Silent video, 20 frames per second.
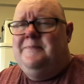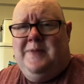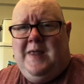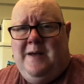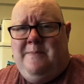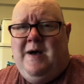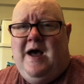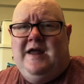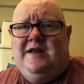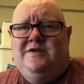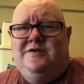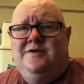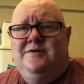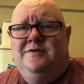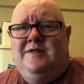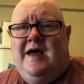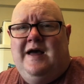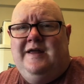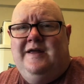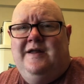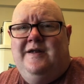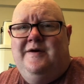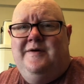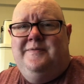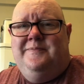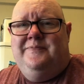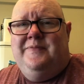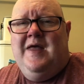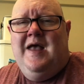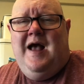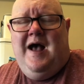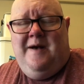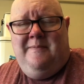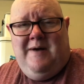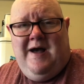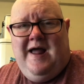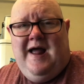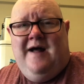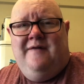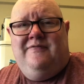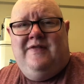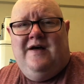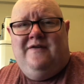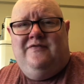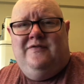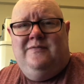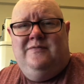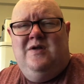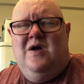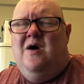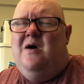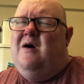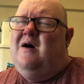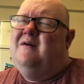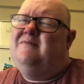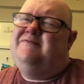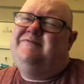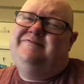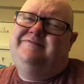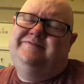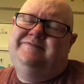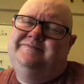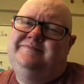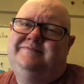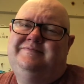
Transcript: I might do that, you know. I might have that for no I've